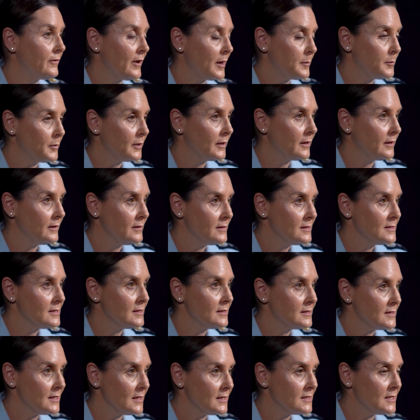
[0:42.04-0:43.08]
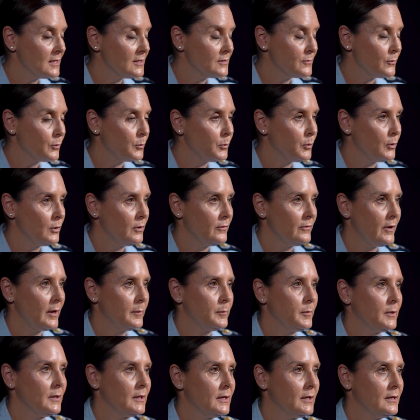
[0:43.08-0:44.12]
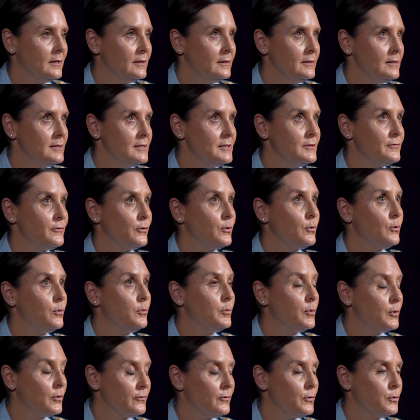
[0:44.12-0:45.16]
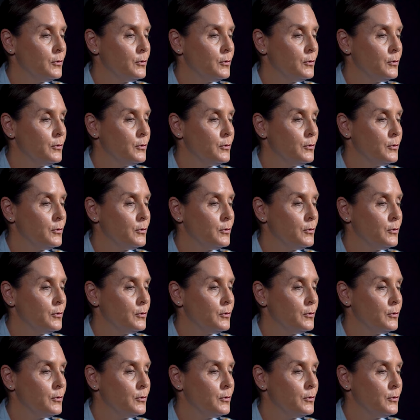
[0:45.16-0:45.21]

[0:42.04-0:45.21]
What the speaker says: of applicants, a successful pool of applicants for Border